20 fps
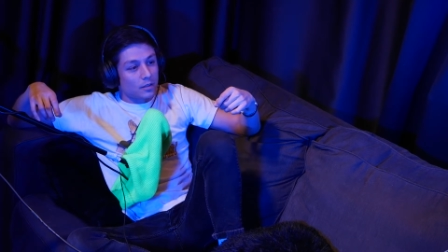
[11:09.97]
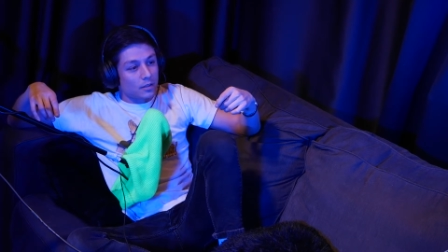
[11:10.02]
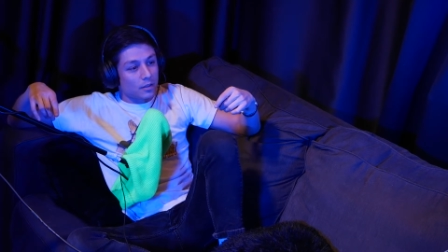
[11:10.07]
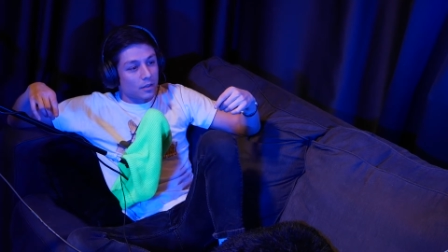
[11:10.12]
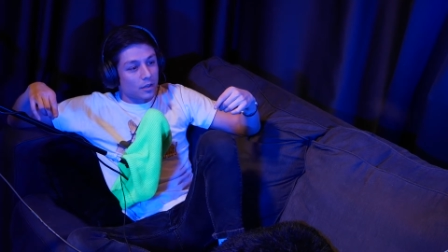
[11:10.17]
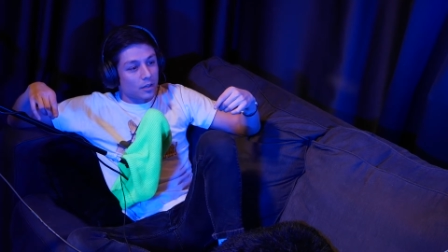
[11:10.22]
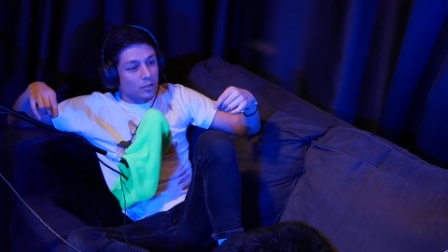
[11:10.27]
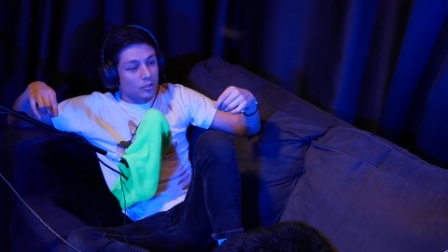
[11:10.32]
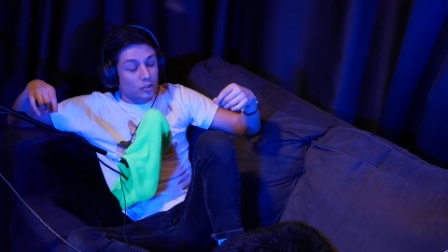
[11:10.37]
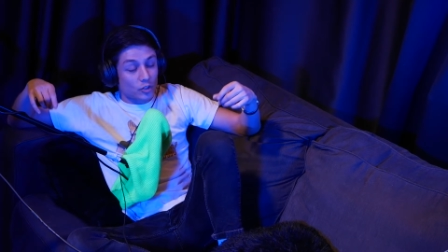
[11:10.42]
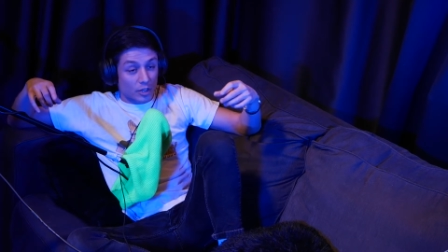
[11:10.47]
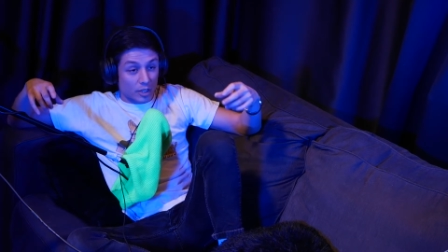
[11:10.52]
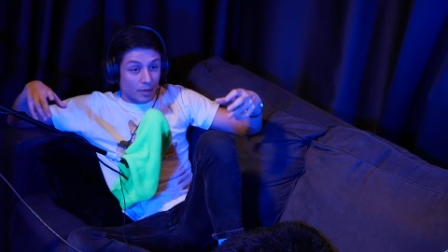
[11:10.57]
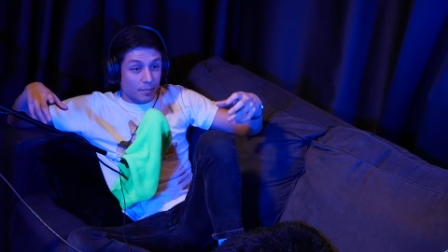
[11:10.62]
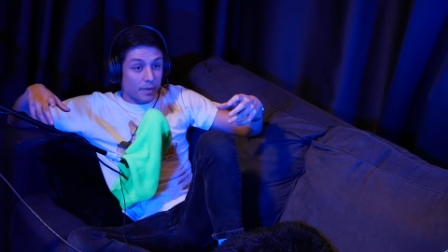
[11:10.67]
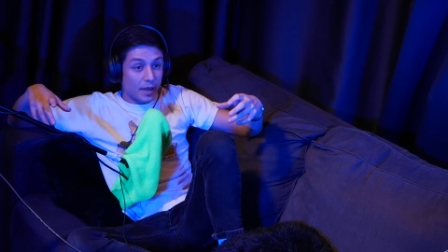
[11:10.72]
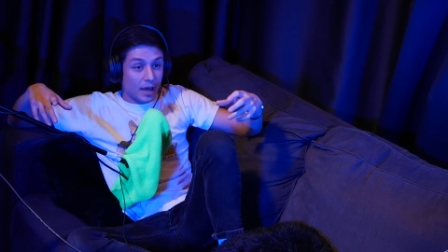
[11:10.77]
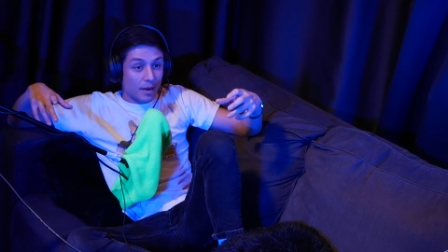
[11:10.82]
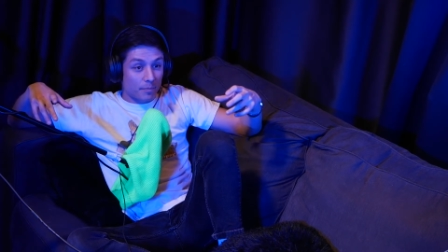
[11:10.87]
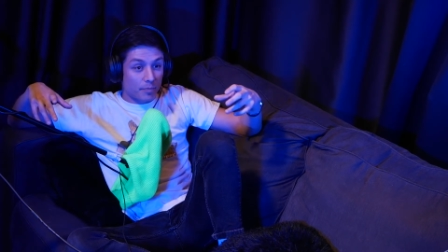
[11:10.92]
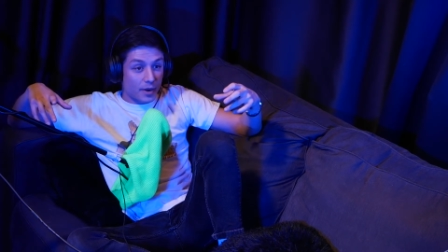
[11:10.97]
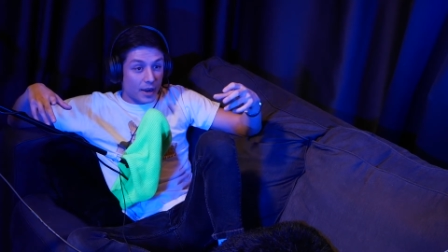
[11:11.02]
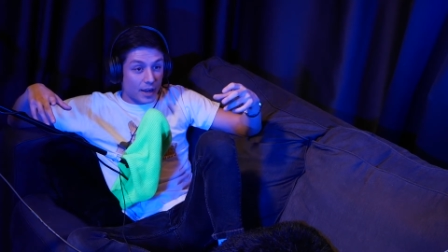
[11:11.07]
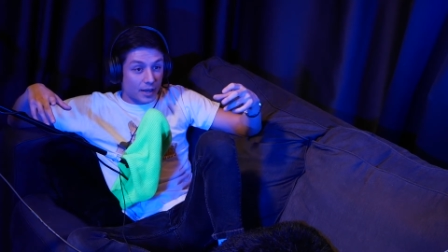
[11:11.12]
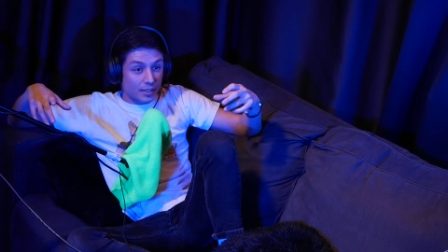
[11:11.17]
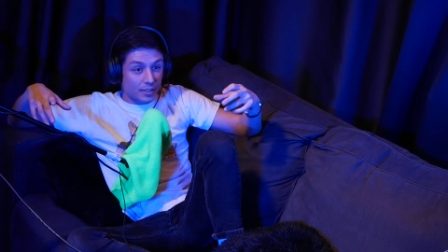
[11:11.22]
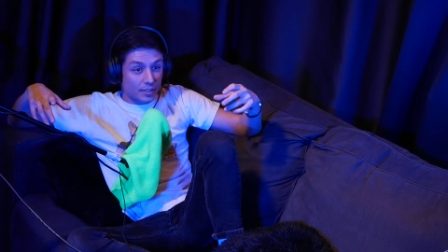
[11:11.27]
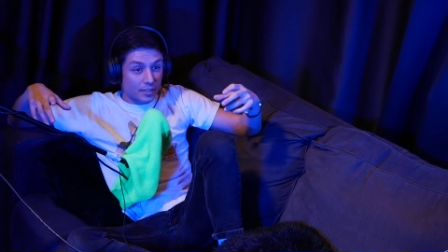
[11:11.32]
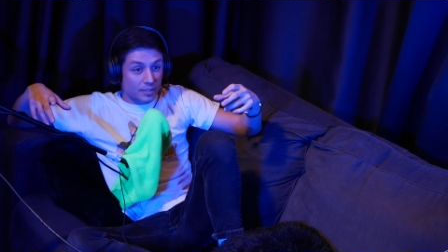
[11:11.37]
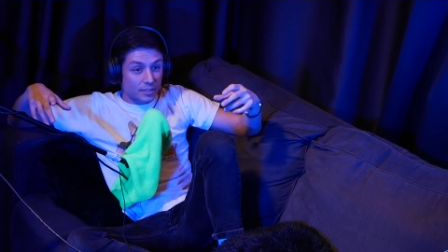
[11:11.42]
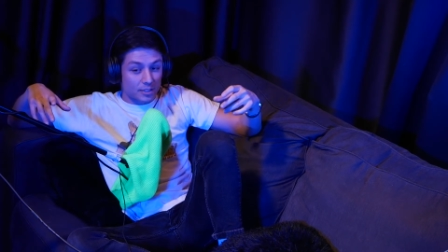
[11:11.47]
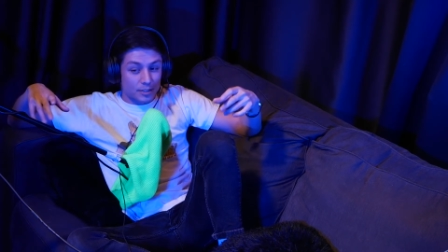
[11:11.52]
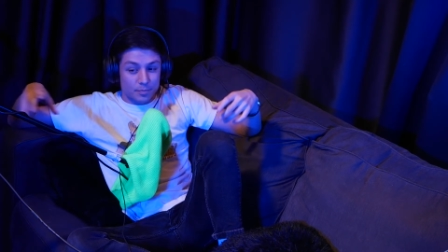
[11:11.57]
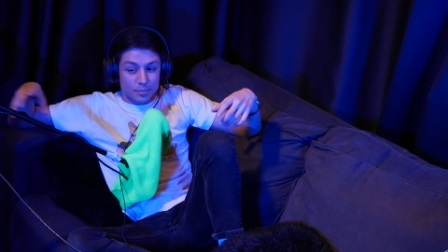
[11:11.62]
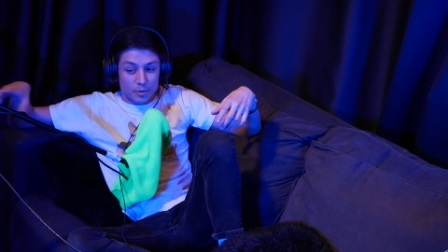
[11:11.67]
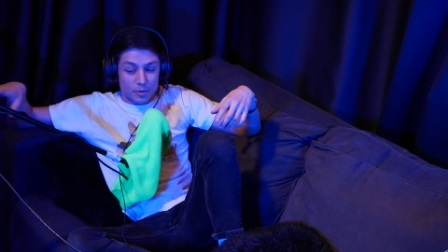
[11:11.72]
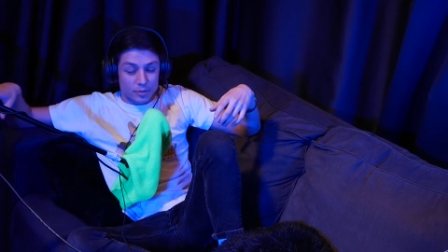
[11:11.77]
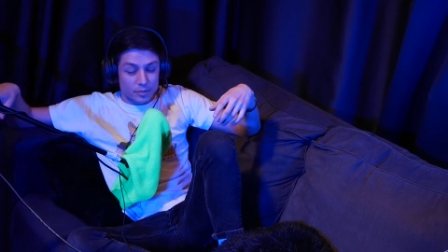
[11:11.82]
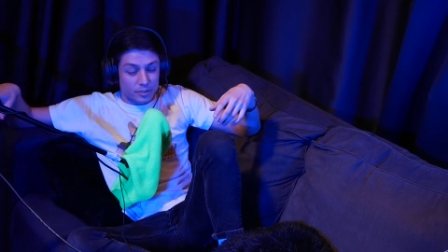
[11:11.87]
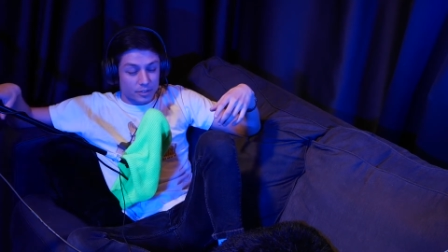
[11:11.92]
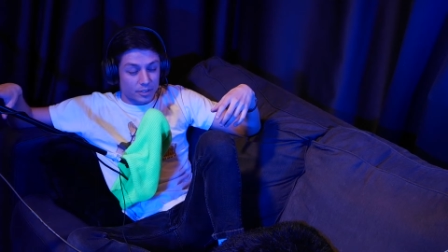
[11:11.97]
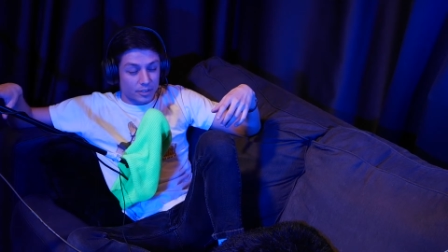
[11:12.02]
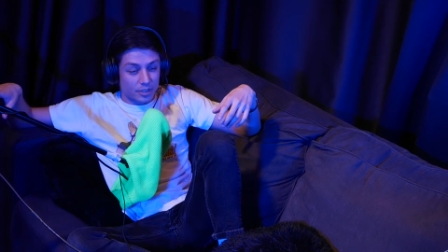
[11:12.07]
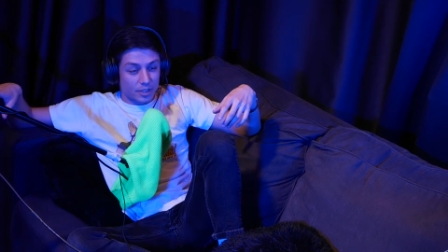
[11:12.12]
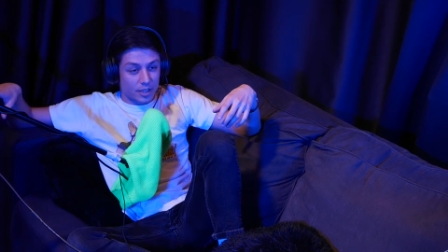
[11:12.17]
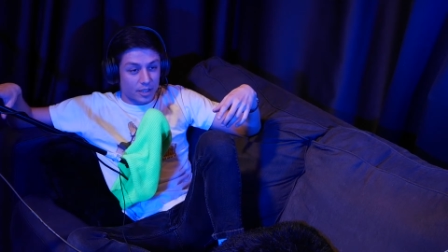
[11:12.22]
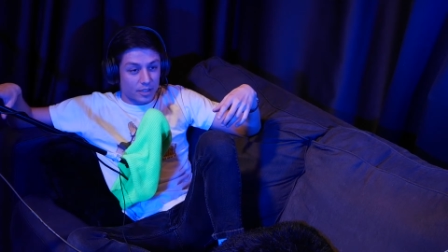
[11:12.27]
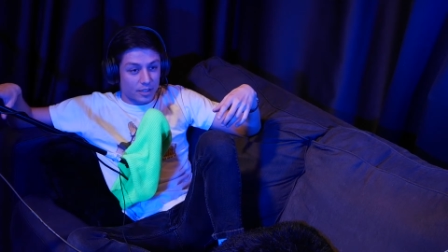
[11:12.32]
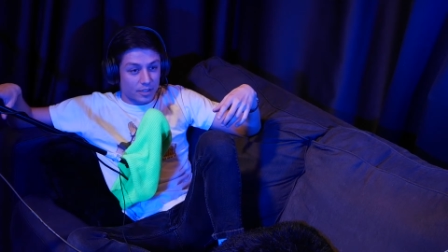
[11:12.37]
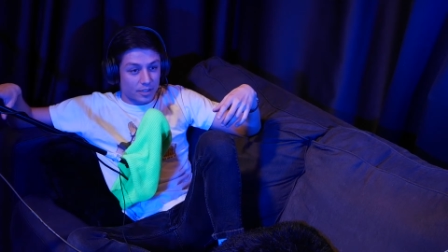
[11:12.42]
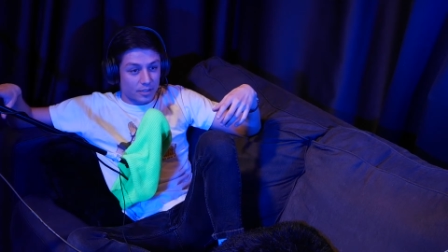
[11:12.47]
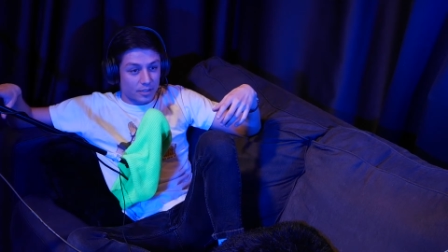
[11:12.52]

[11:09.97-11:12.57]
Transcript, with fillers: Uh, during a band practice, as opposed to like.